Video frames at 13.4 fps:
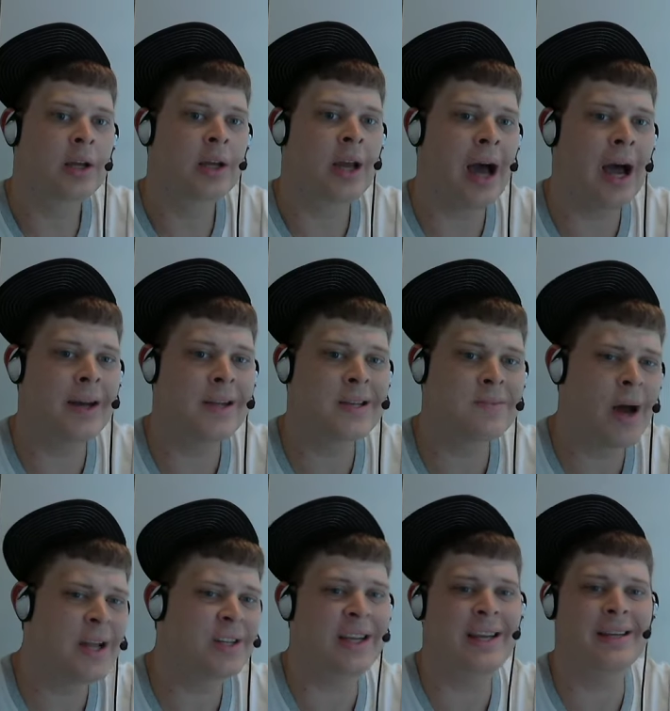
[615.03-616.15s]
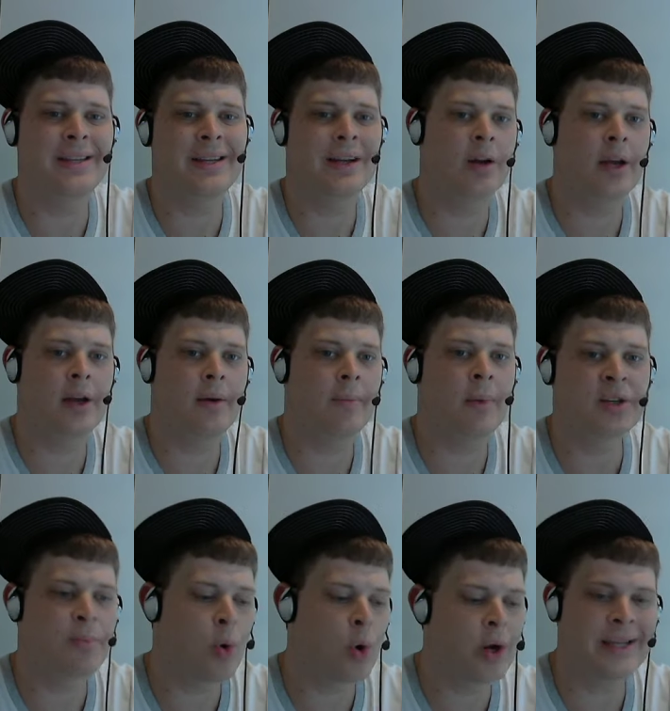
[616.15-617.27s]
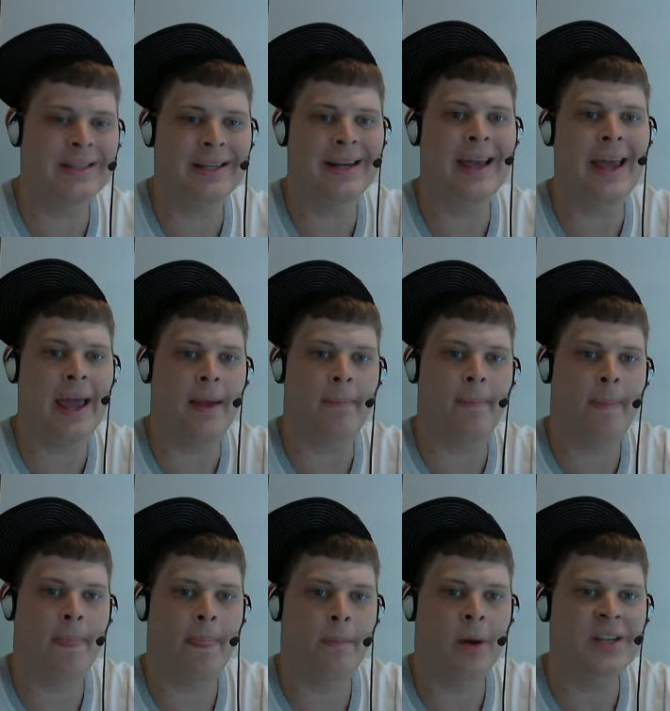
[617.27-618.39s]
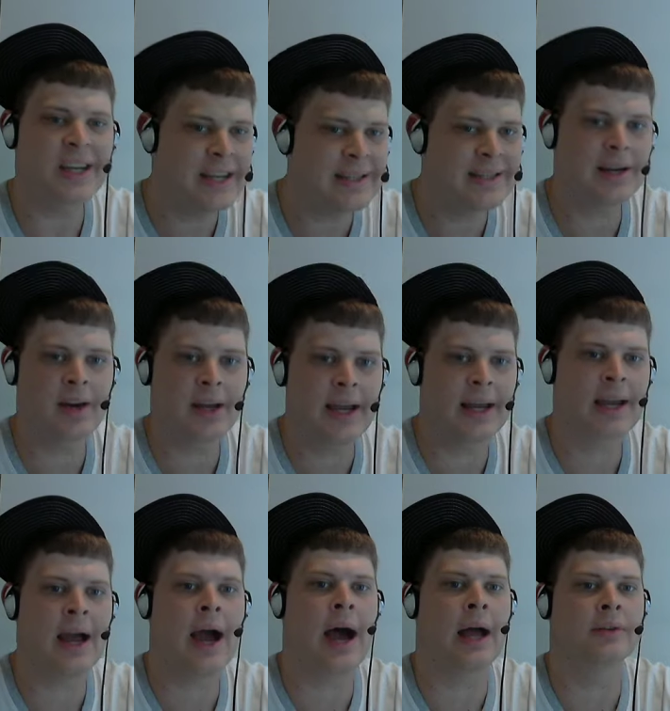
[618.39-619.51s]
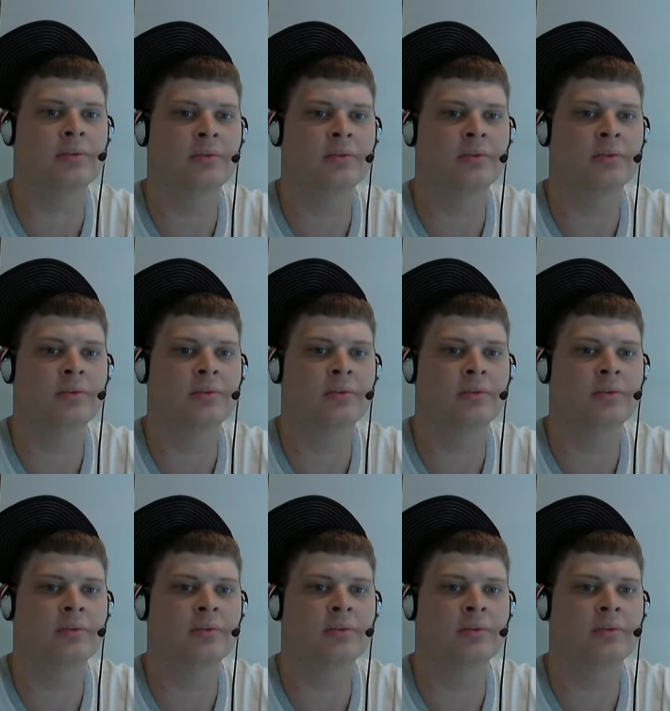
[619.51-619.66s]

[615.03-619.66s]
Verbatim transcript: Khan is much easier, much more easy to hit, much easier to hit Khan